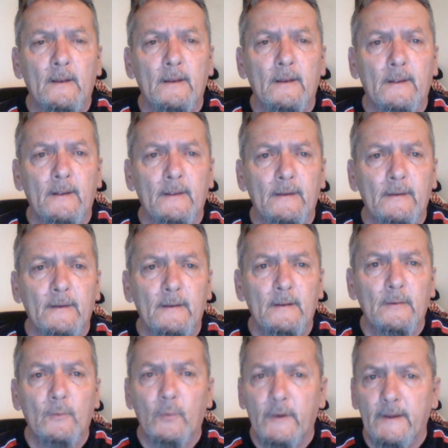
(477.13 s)
and
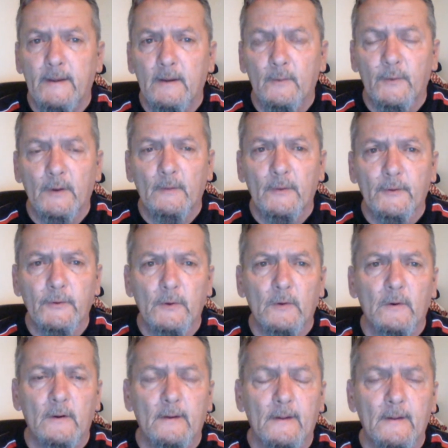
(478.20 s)
reading from the
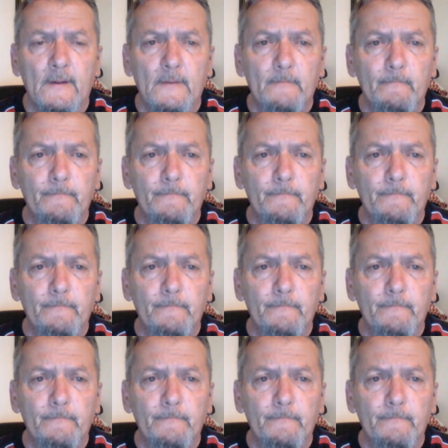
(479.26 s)
Torah,